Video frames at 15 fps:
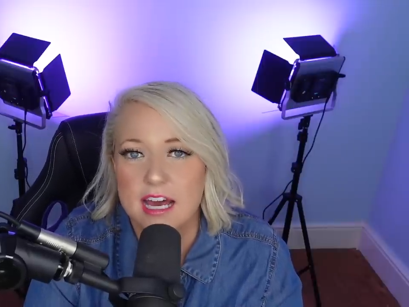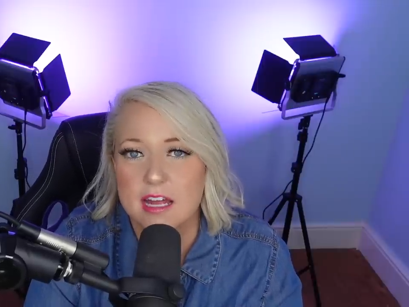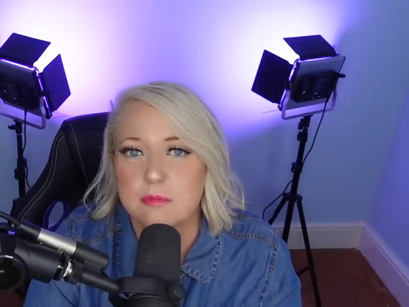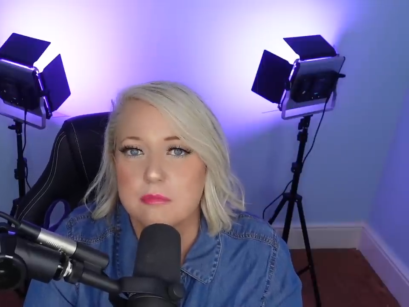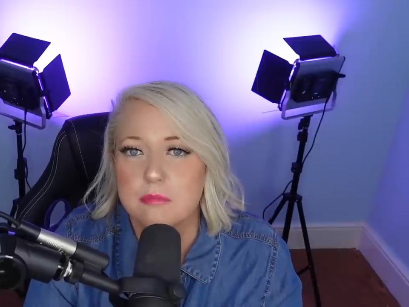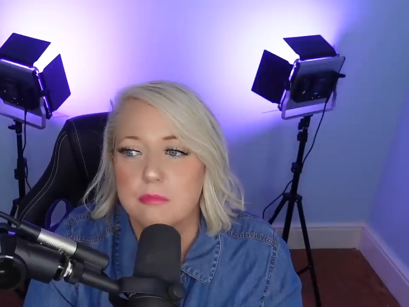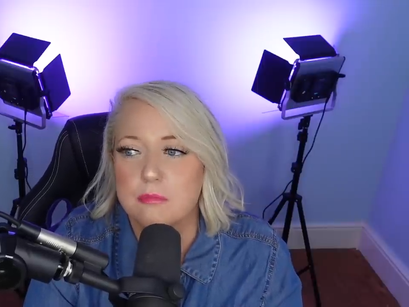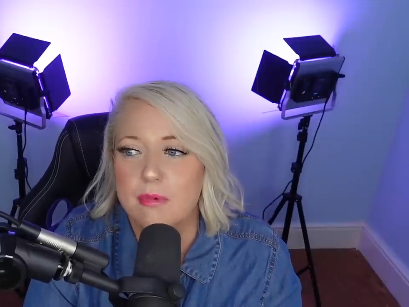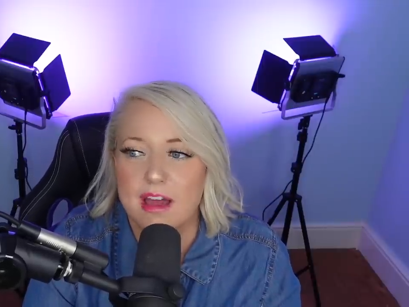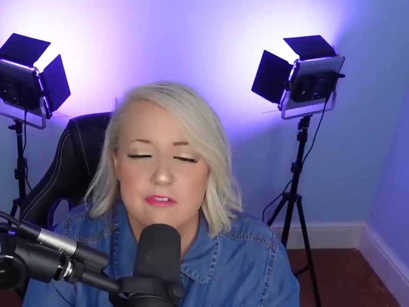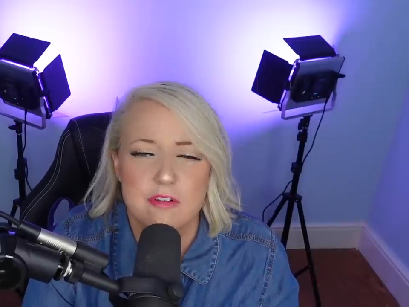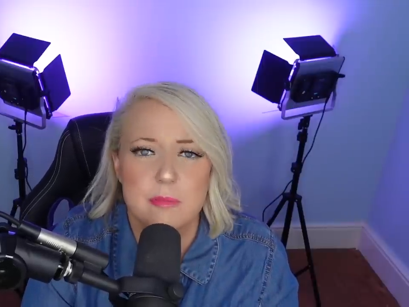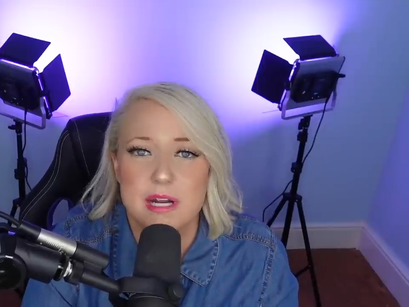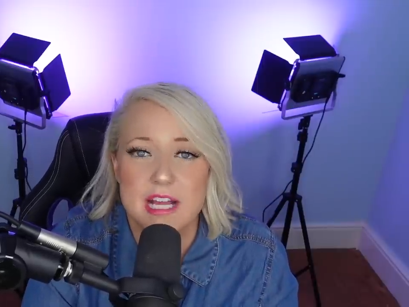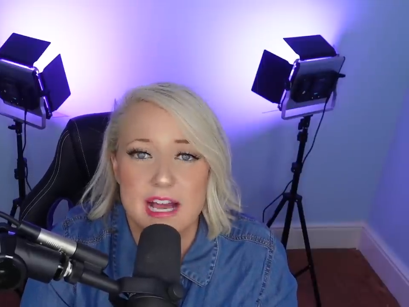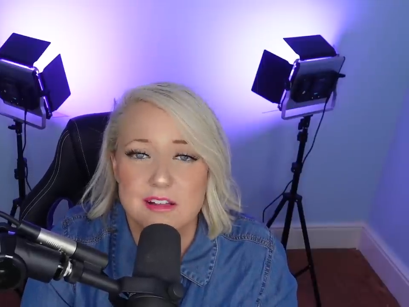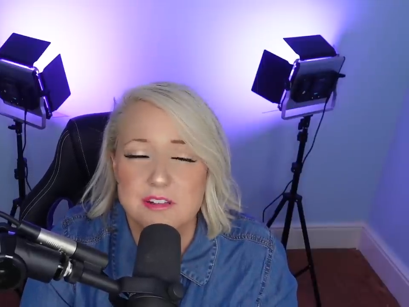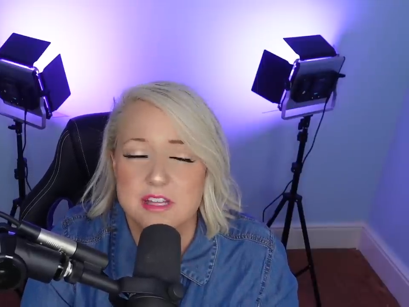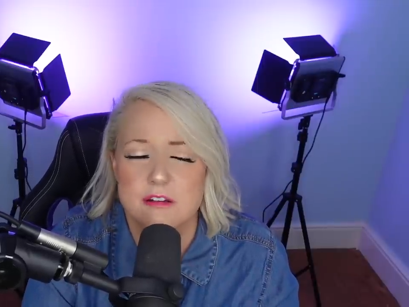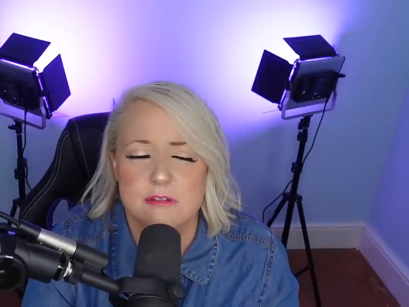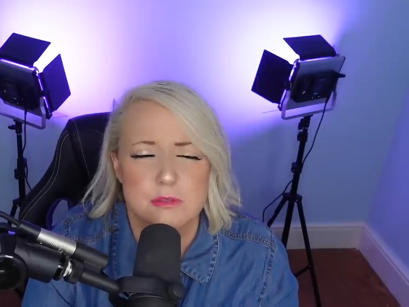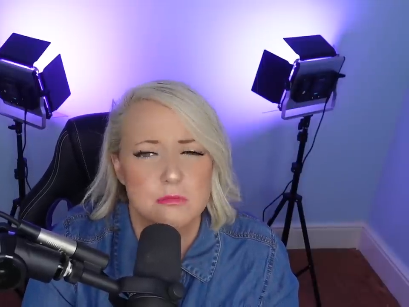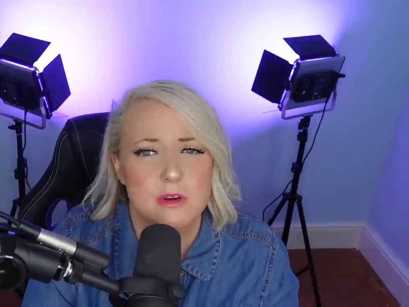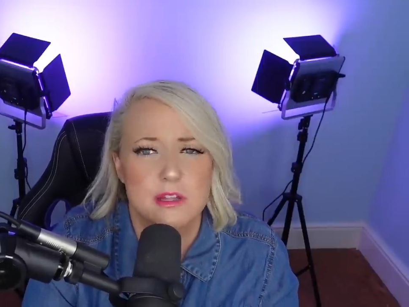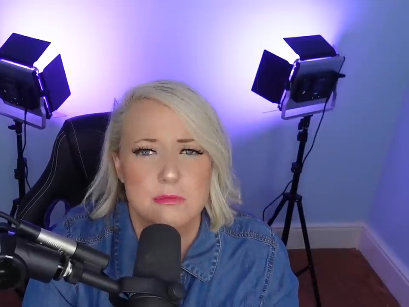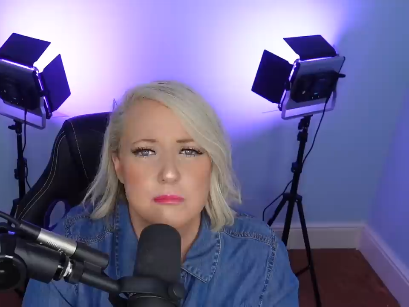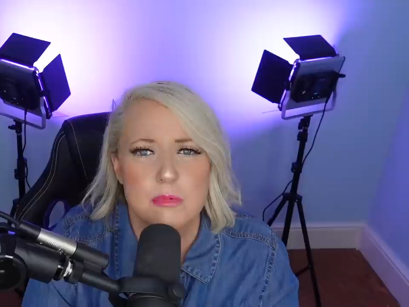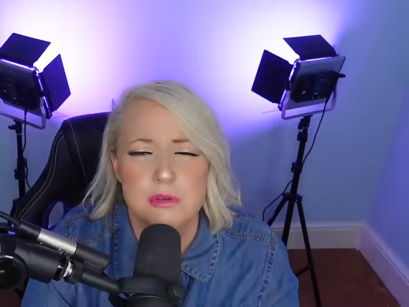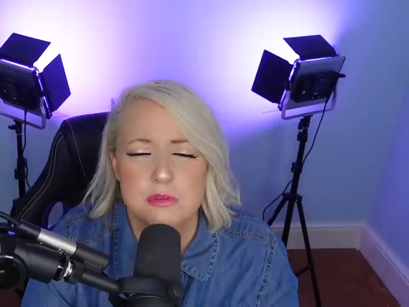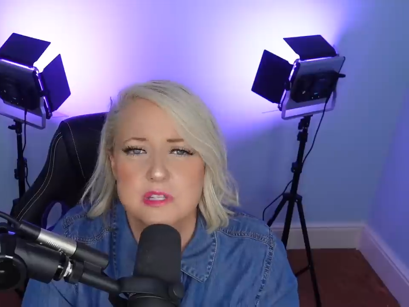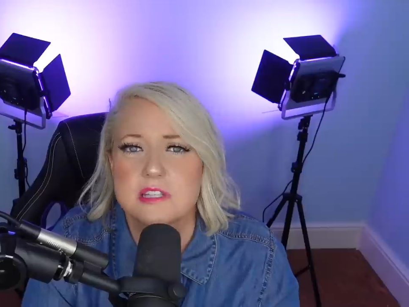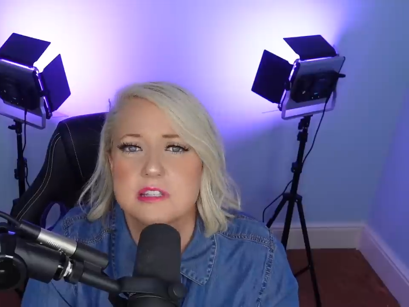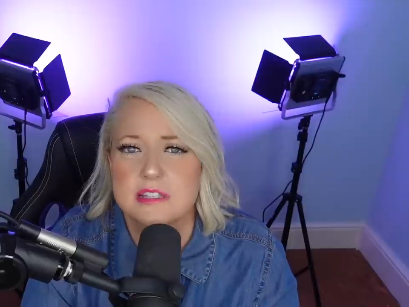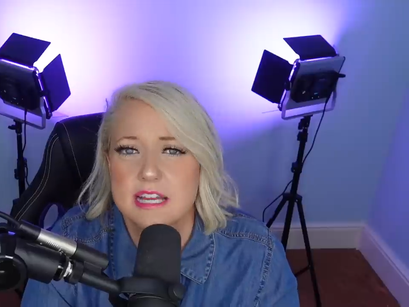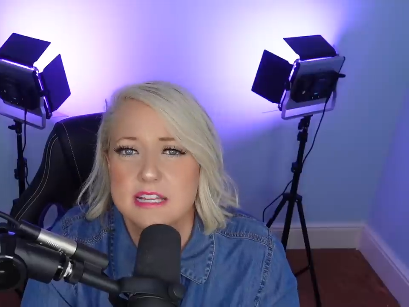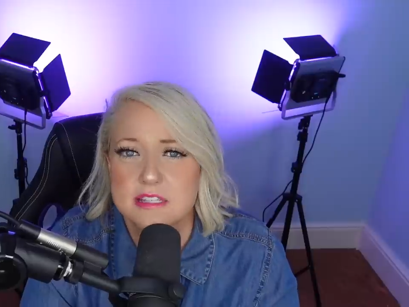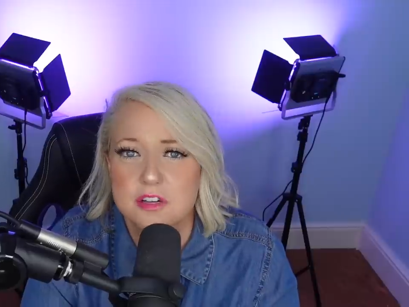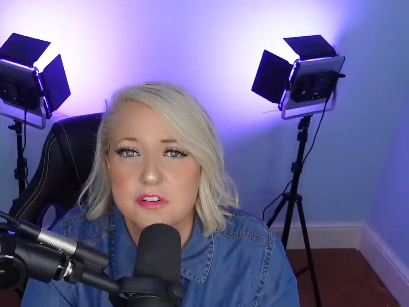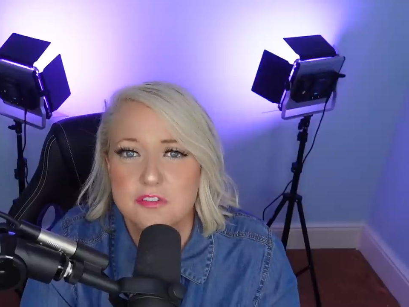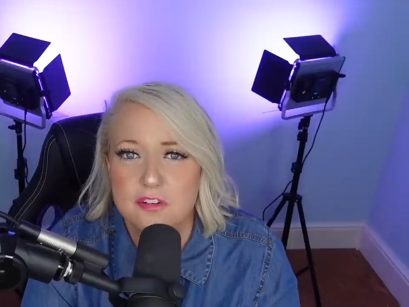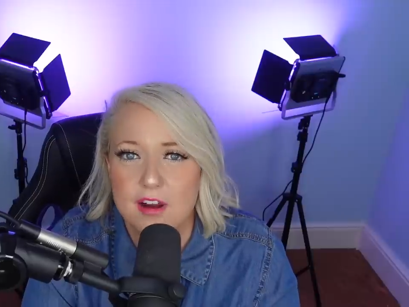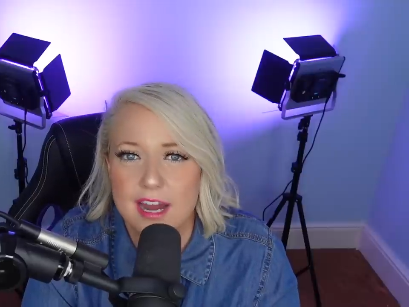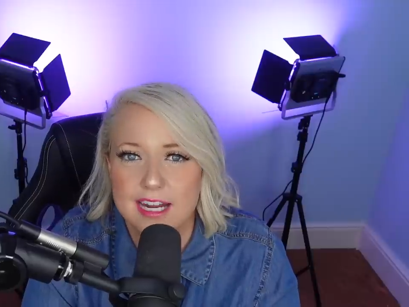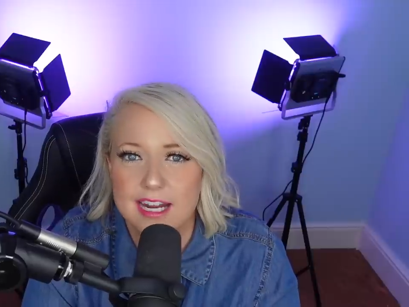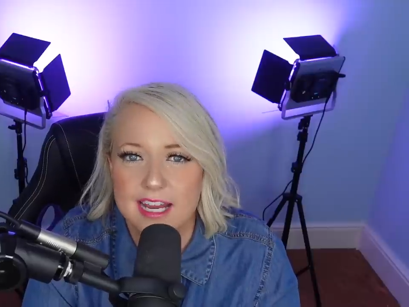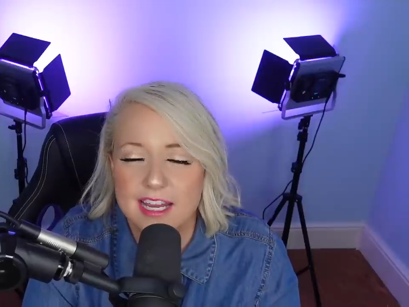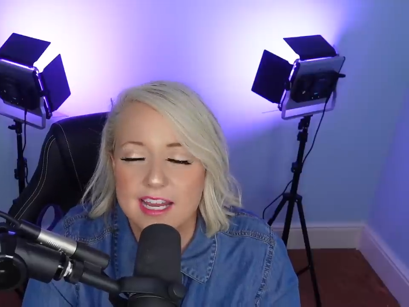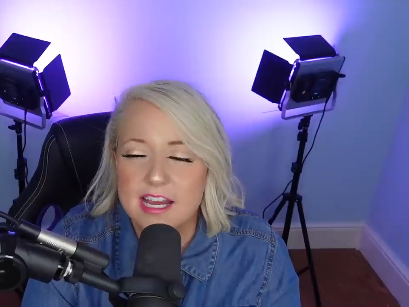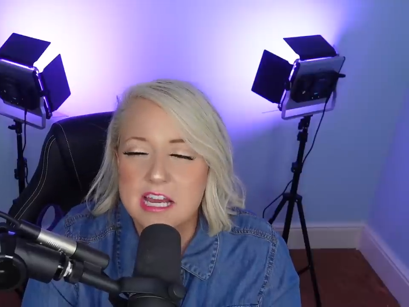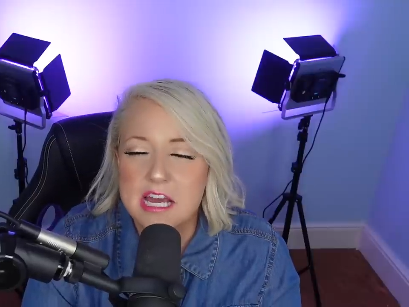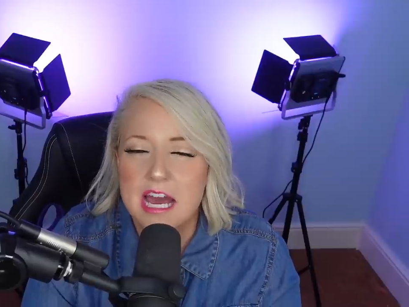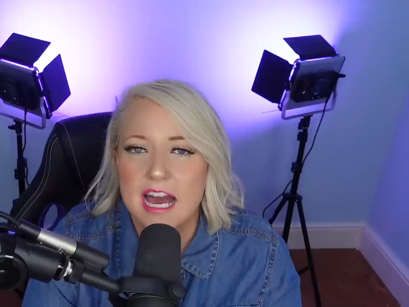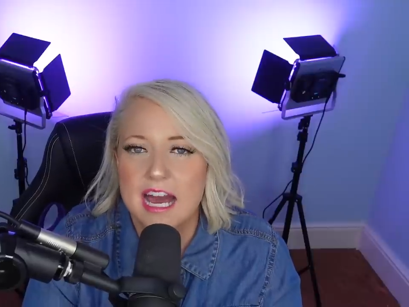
and everybody else I was with mostly stayed till Friday.